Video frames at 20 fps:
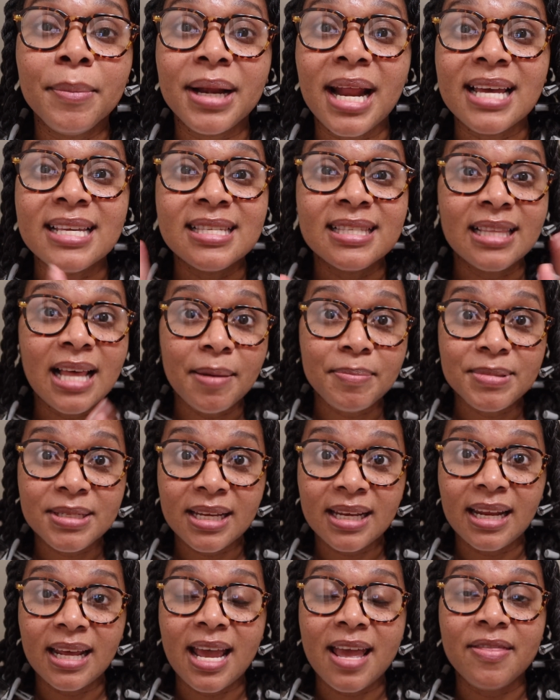but I slept
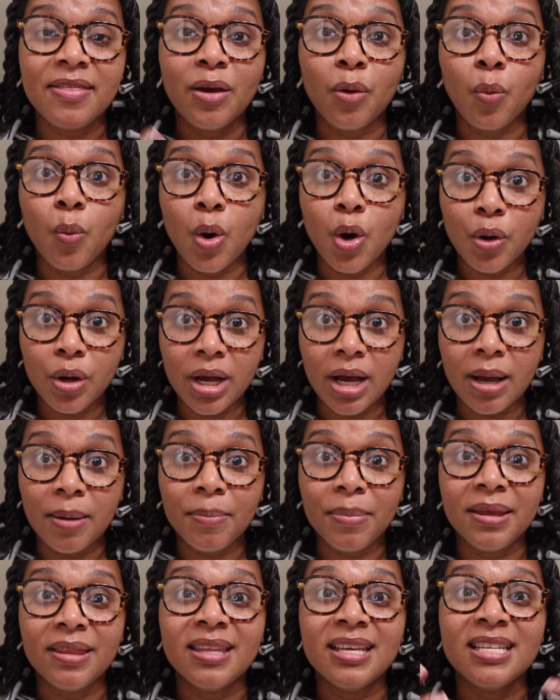in it and then woke
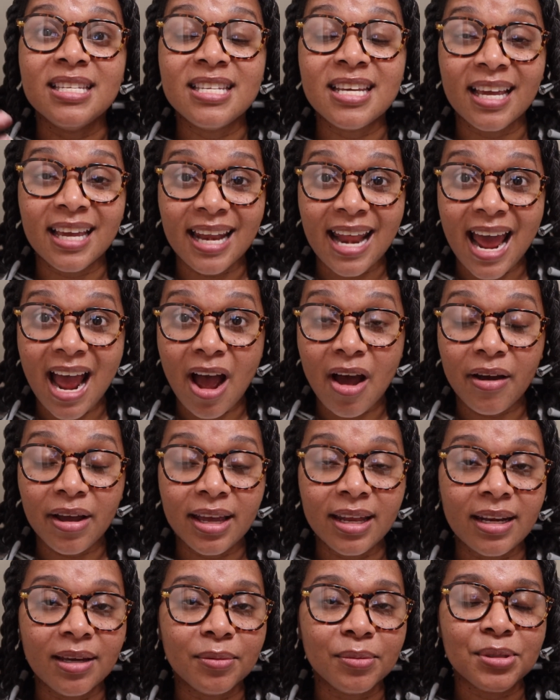up and then took it out
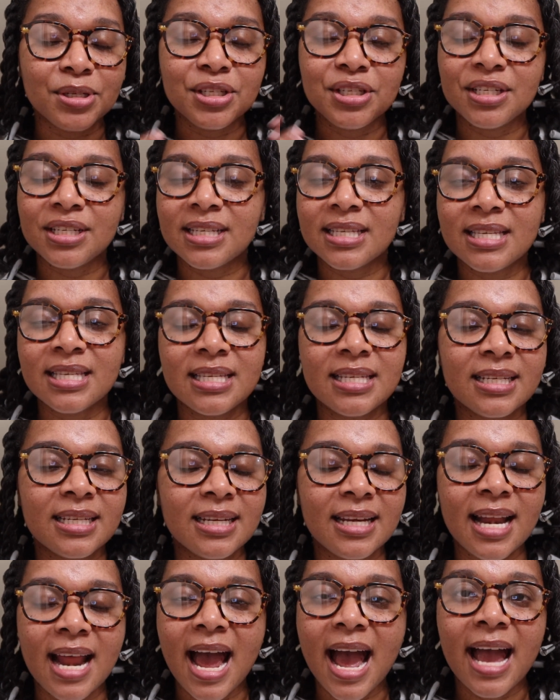and it was just
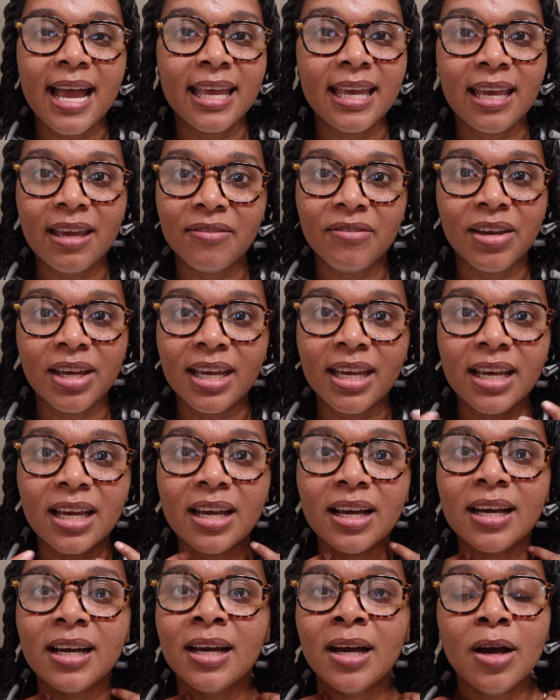not giving
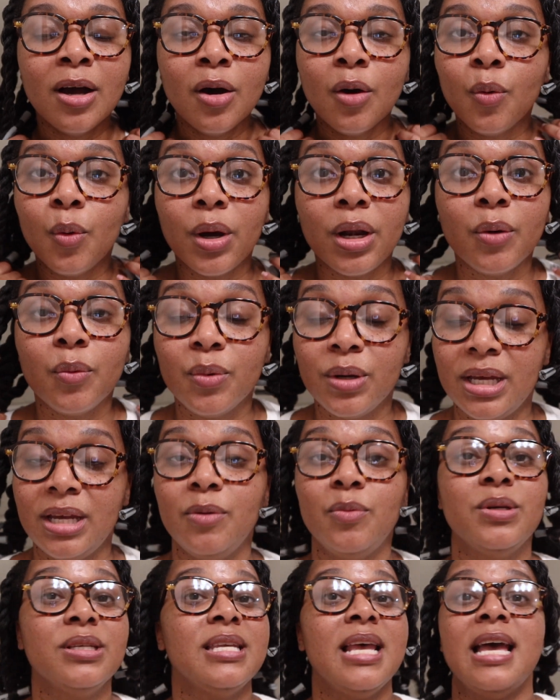what
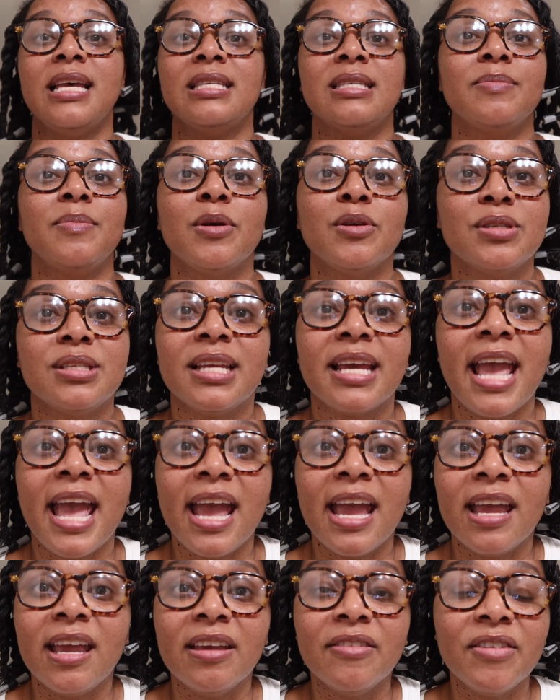it was supposed to
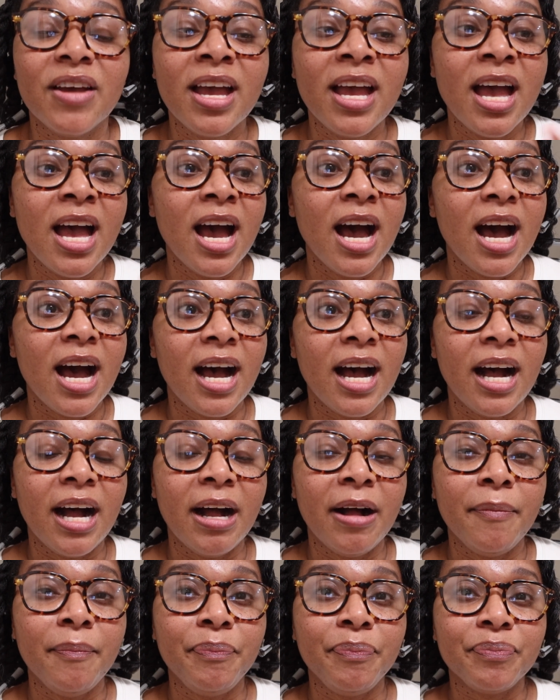give.
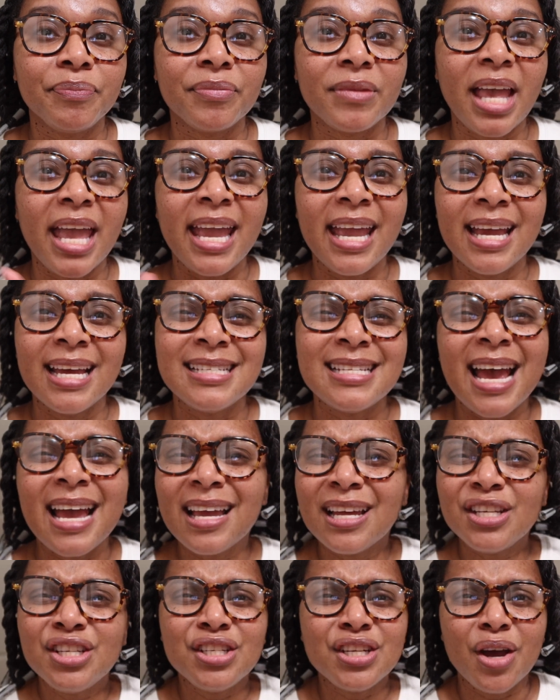And I
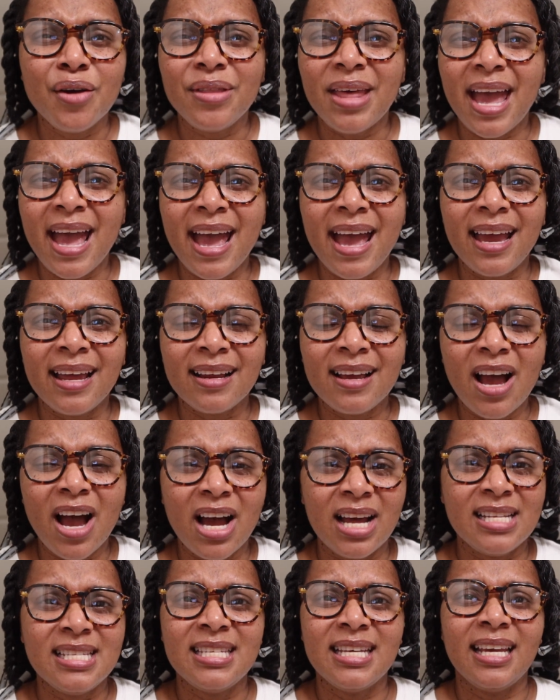can show that
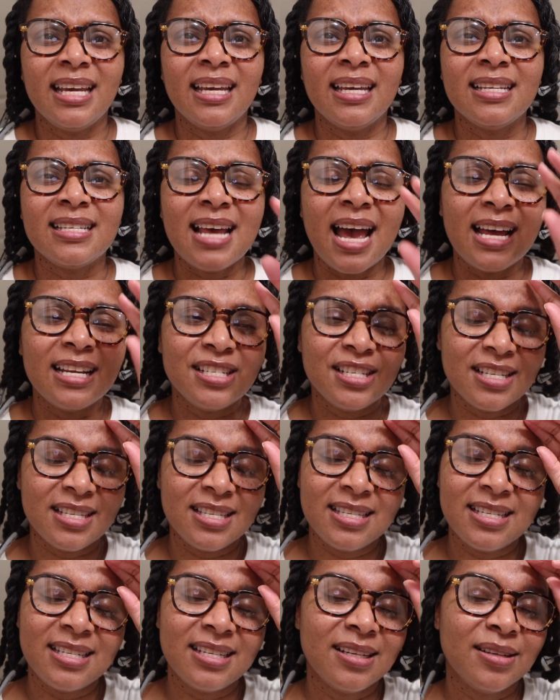content. I
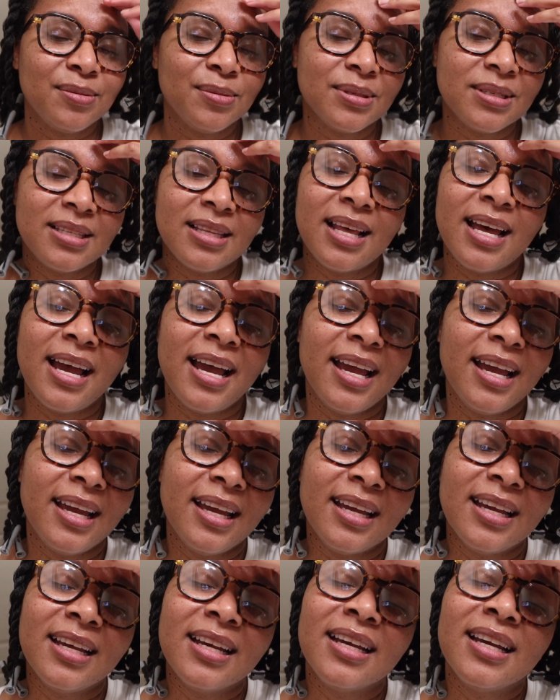just was
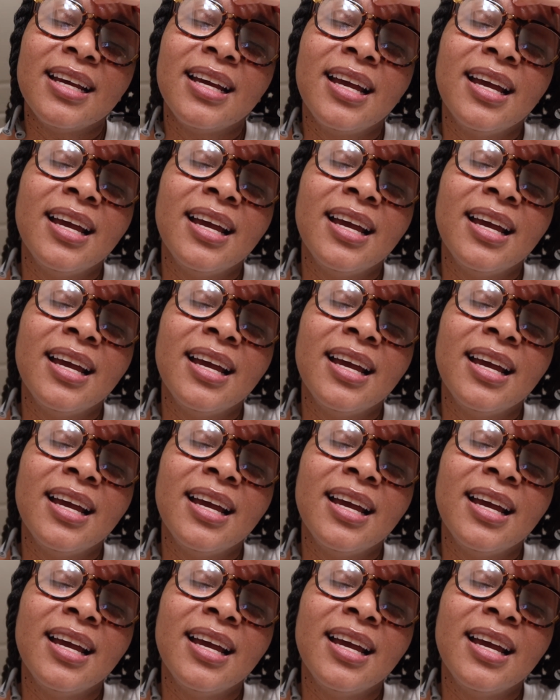like,